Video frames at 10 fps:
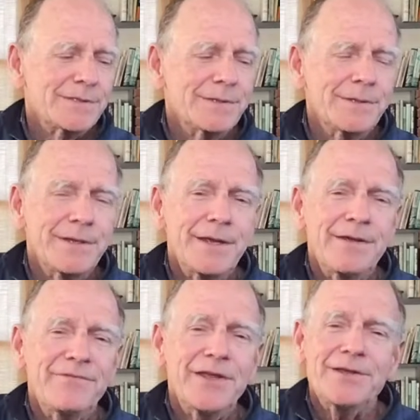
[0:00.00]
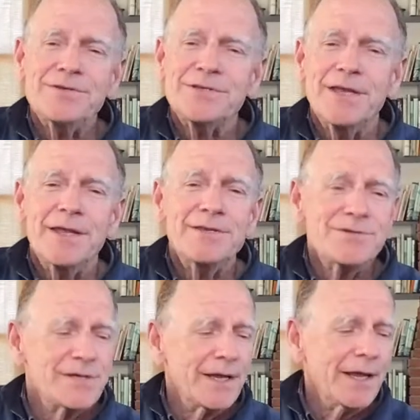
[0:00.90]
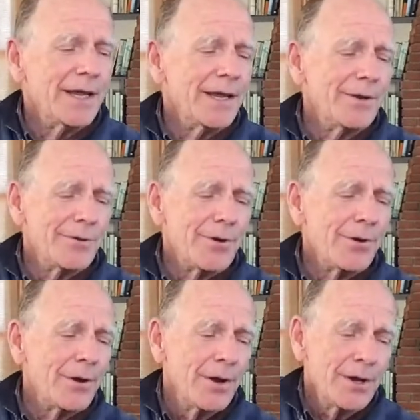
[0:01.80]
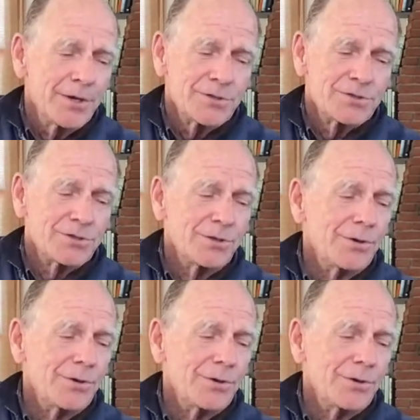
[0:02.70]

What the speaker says: the Livingston Taylor Show.